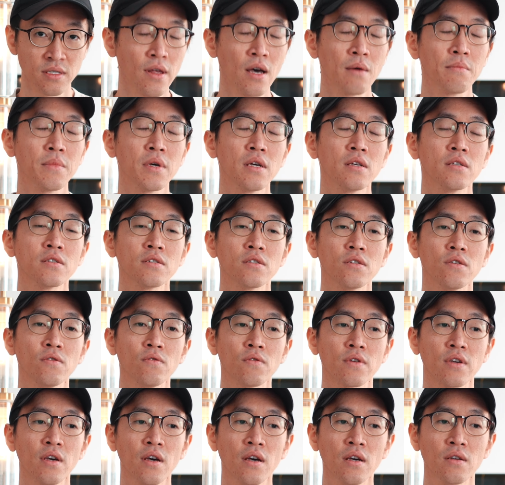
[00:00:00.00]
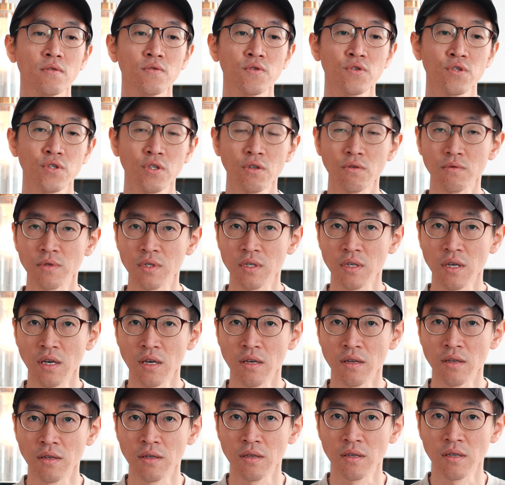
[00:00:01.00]
That means you can shoot
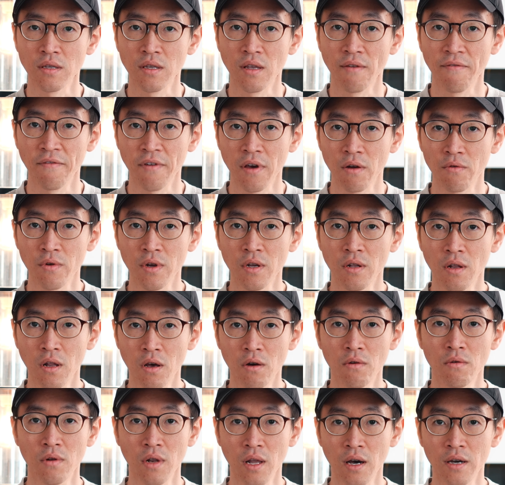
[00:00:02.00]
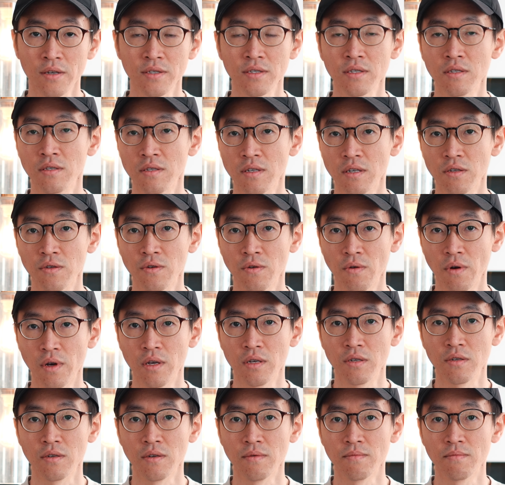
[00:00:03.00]
in the very low light
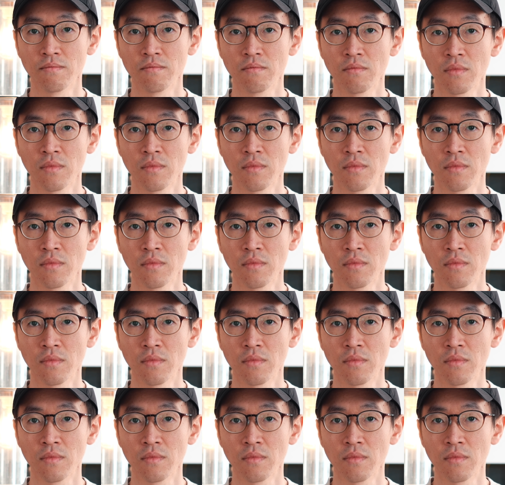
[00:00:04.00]
situation.